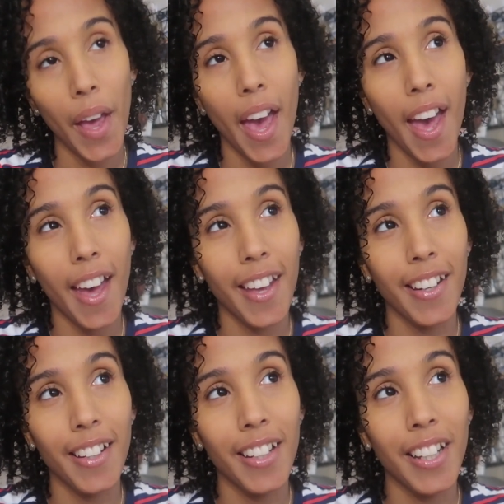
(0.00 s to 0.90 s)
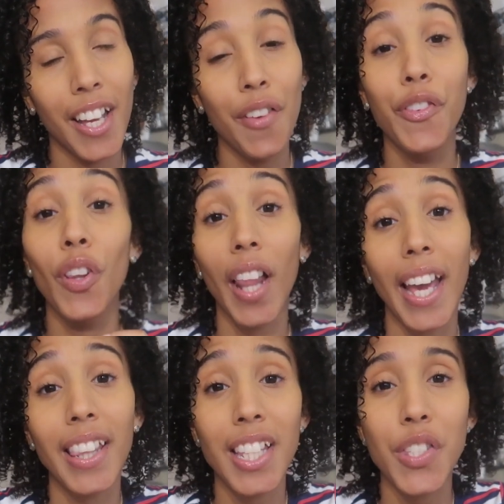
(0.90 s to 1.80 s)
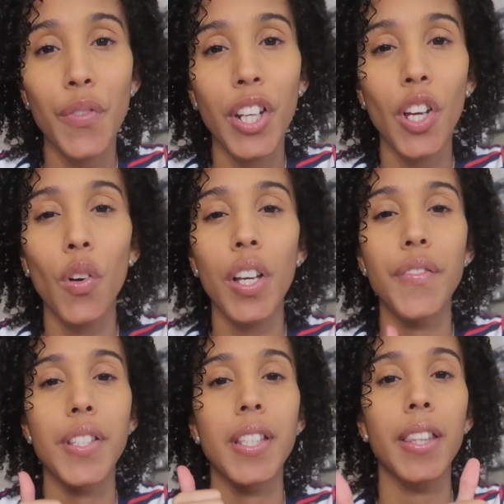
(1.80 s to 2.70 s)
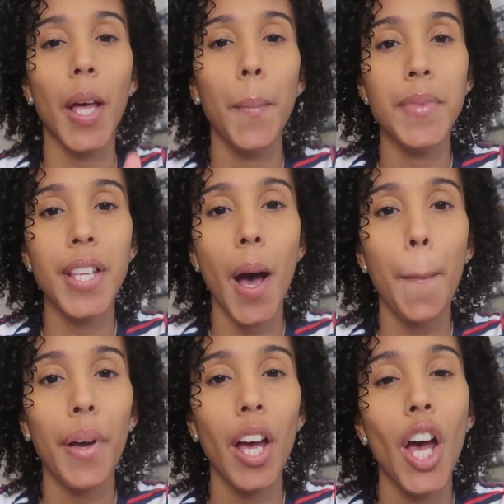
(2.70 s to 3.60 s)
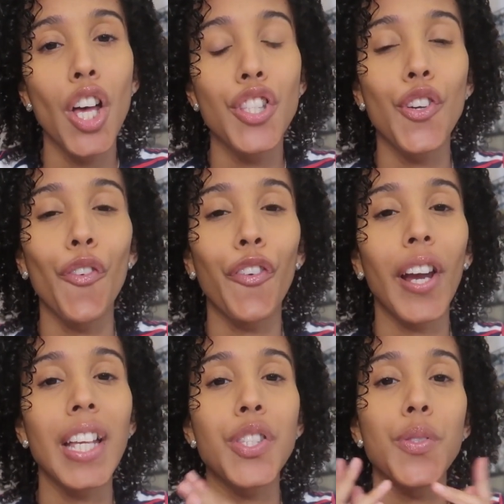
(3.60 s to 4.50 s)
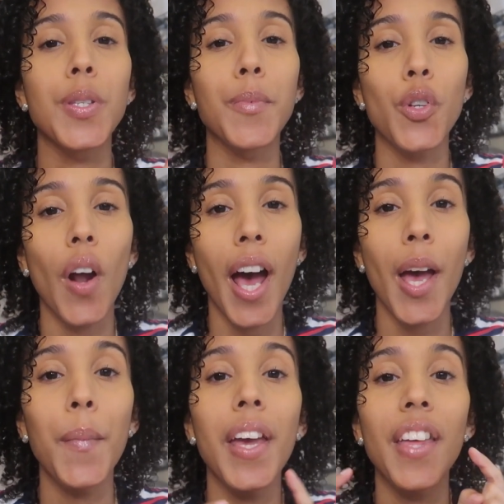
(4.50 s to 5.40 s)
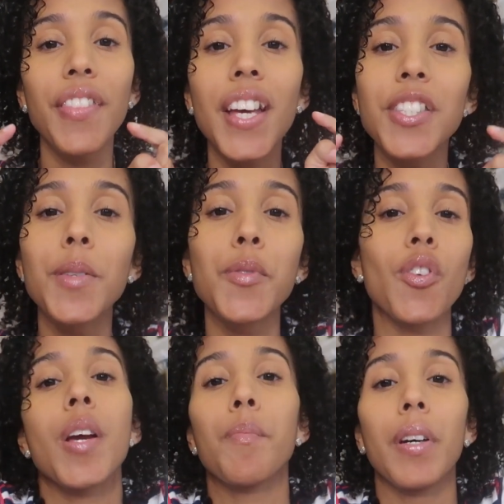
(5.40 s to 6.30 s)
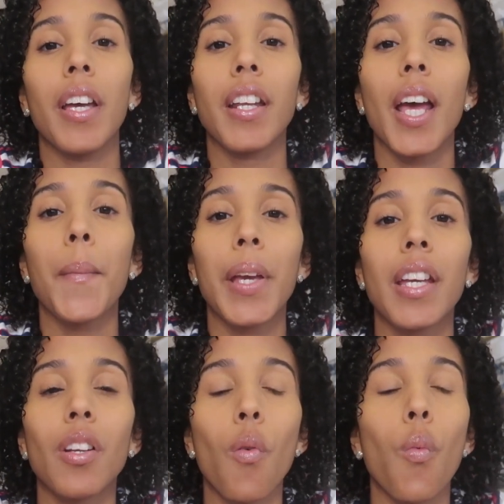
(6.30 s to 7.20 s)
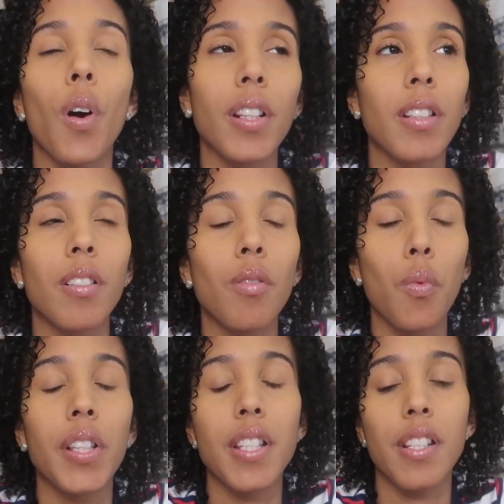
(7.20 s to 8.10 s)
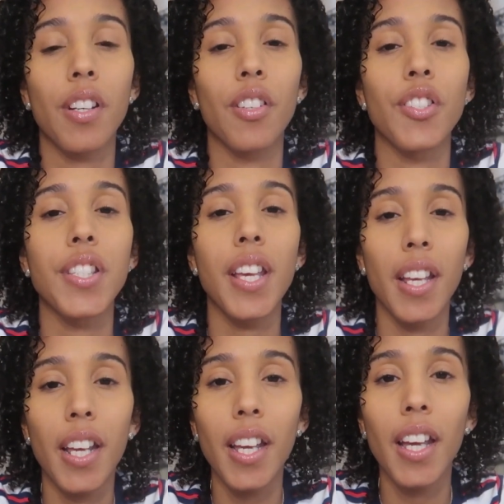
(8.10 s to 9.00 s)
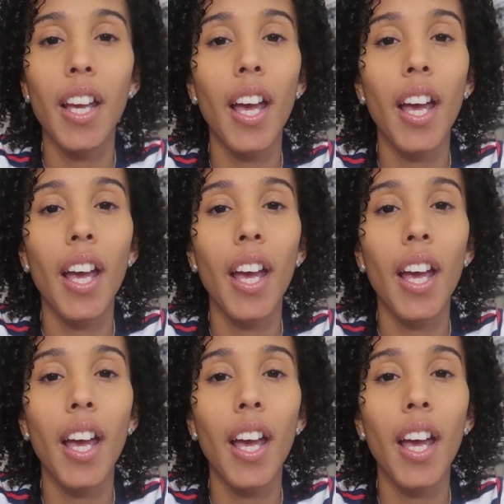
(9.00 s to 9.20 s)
And if you like this video, give it a thumbs up. Don't forget to subscribe. Hit that subscribe button. I mean, what does it hurt? Just hit it.